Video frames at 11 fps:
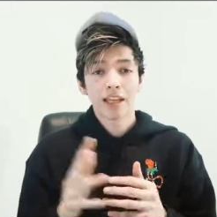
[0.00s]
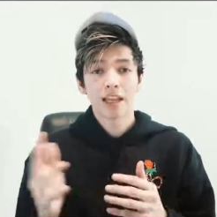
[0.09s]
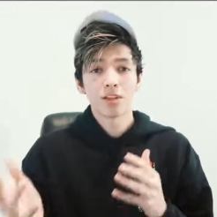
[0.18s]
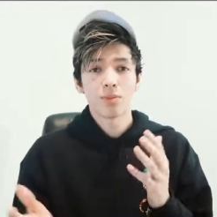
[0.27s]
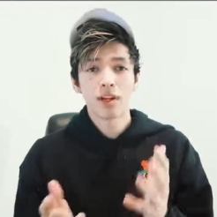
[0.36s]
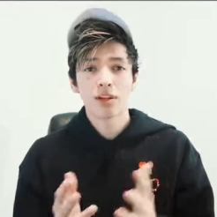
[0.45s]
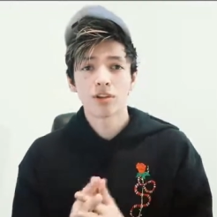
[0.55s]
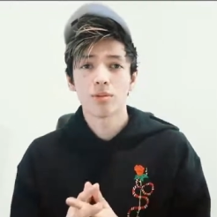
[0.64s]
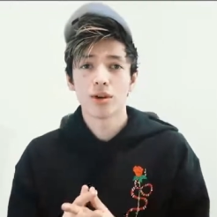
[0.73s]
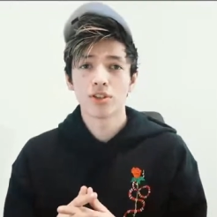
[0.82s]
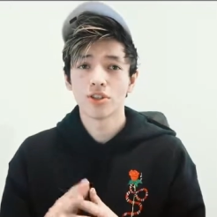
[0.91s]
And again, depending on
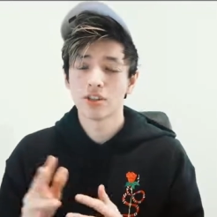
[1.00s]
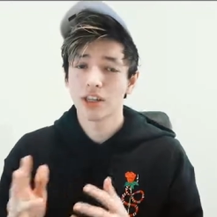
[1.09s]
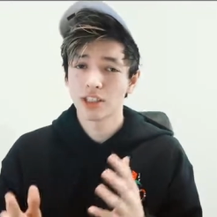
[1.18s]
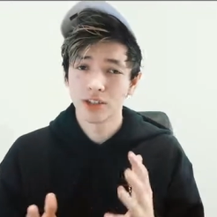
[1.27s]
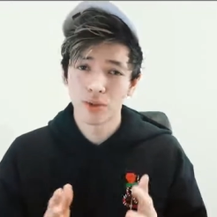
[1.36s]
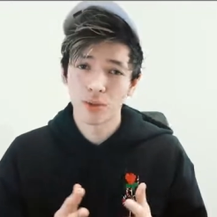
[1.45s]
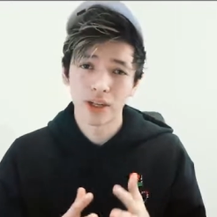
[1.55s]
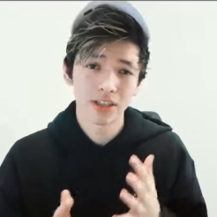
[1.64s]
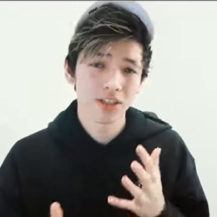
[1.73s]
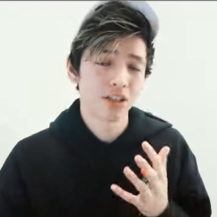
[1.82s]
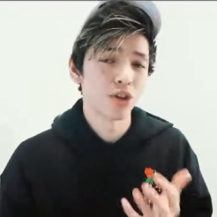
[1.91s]
your budget, there's lots of different
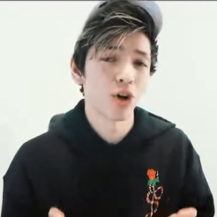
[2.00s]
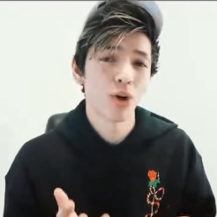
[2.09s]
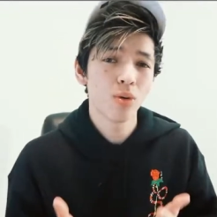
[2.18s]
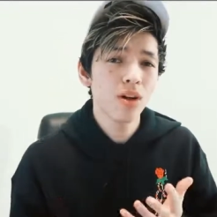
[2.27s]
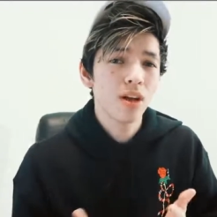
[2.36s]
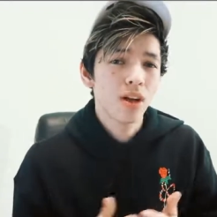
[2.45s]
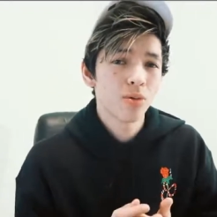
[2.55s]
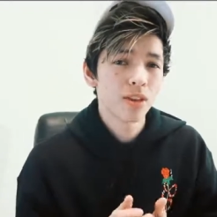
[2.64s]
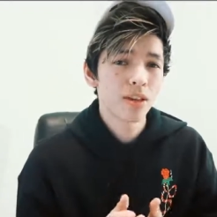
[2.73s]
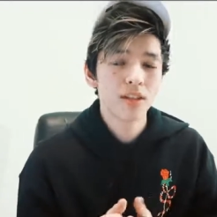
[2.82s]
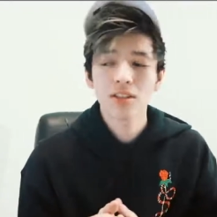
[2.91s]
ways to go
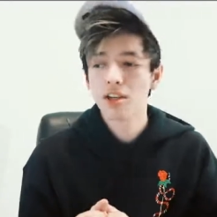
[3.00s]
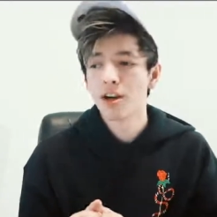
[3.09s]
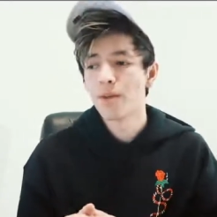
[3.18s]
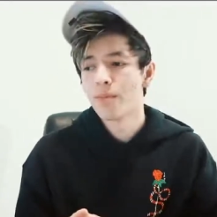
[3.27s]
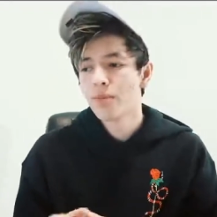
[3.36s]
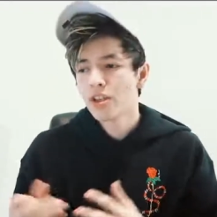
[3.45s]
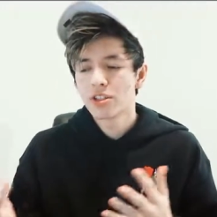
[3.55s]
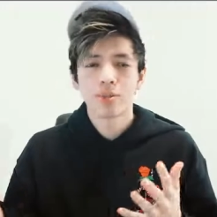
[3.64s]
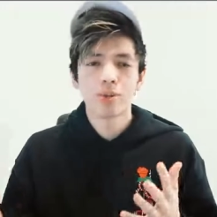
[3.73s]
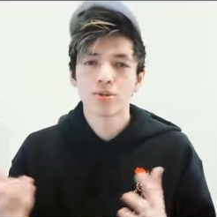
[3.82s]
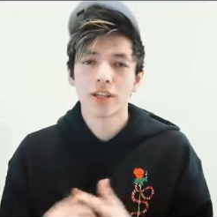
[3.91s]
with this. Um,
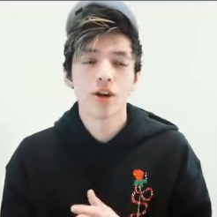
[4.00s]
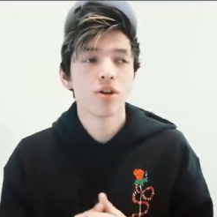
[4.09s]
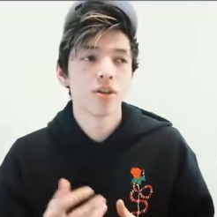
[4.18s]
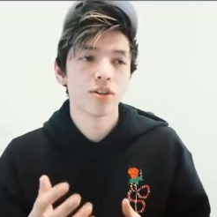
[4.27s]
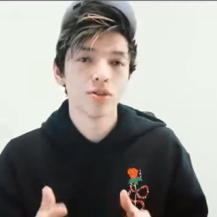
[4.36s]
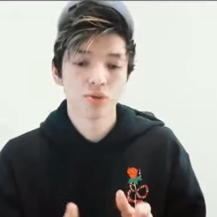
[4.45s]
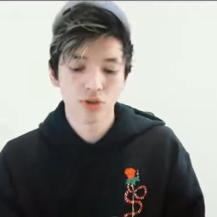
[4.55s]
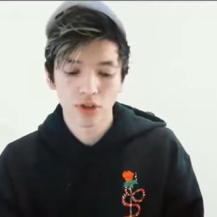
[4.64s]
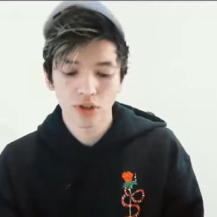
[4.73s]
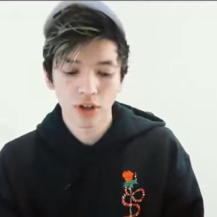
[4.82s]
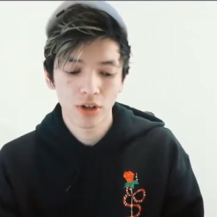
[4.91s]
some people say, oh, yeah, you know,
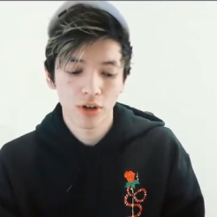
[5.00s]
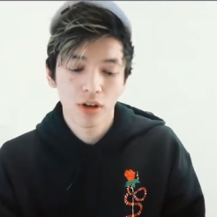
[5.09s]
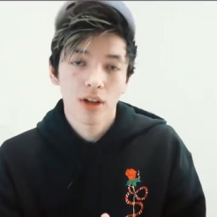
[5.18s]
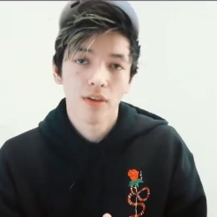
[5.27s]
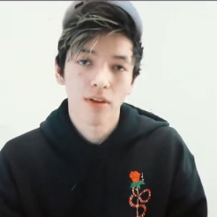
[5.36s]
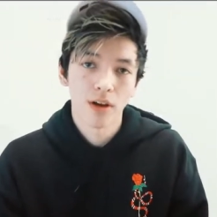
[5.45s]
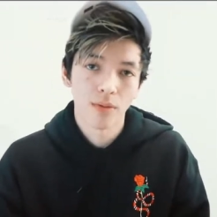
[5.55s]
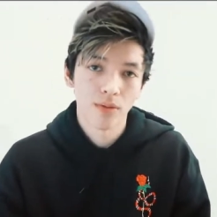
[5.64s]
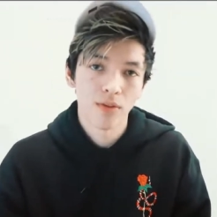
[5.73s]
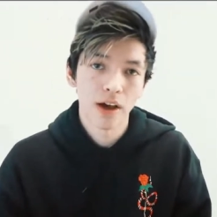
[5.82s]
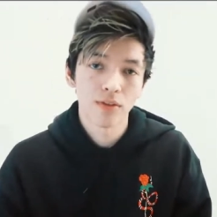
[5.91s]
just start, you know, um,
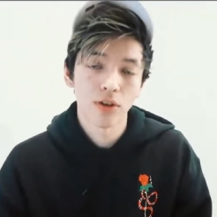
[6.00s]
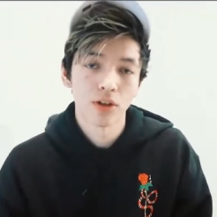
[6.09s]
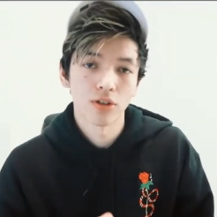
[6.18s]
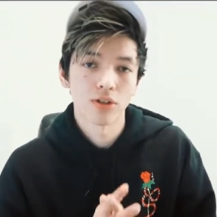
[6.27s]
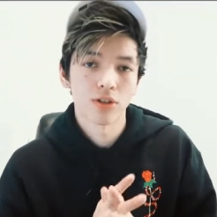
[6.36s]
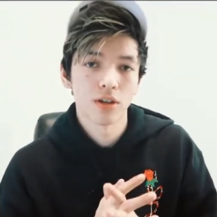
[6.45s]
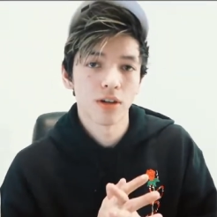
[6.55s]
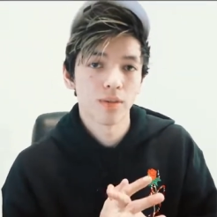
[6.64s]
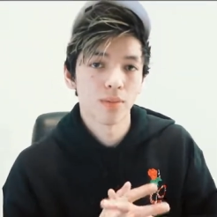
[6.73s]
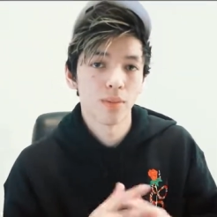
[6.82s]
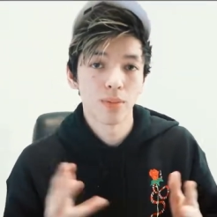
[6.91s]
$5
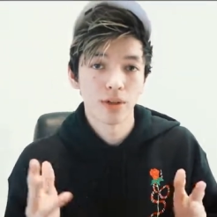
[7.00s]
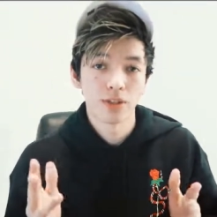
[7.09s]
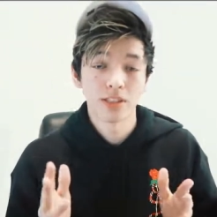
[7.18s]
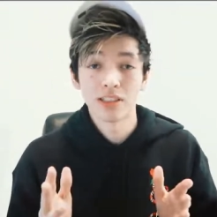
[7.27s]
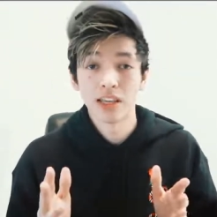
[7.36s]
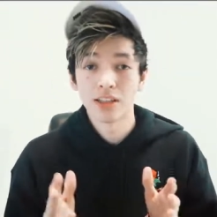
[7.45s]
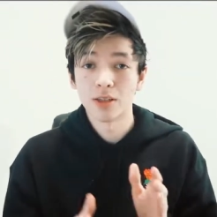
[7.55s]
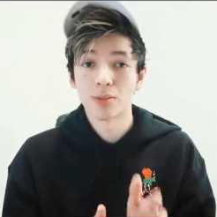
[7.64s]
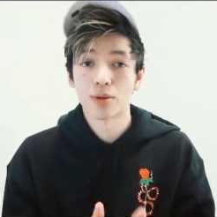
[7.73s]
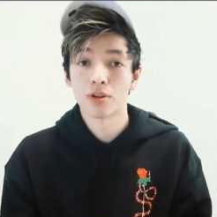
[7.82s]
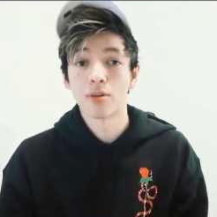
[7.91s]
um, budgets daily
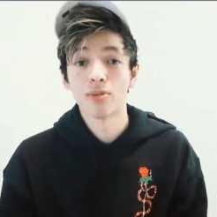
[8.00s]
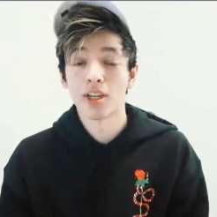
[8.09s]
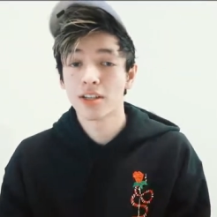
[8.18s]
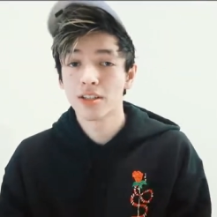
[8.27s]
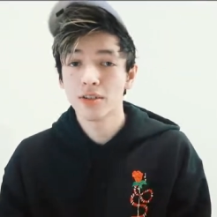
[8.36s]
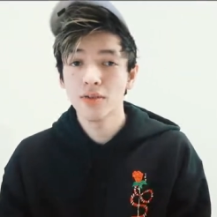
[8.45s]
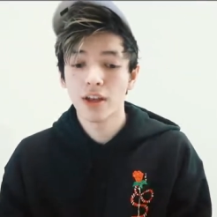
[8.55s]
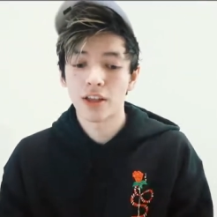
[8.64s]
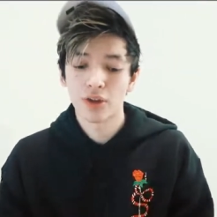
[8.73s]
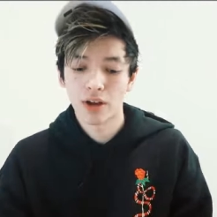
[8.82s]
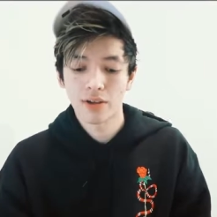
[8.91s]
per objective,
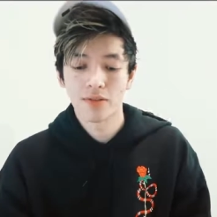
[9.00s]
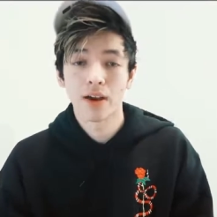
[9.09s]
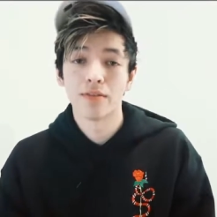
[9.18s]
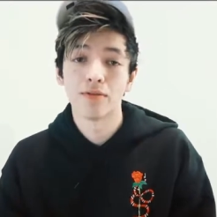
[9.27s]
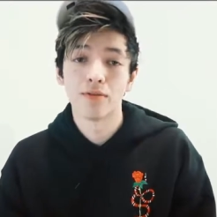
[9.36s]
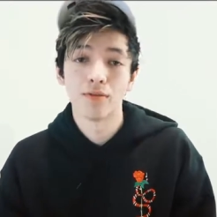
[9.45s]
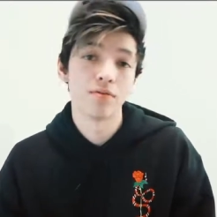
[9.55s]
and, you know, have five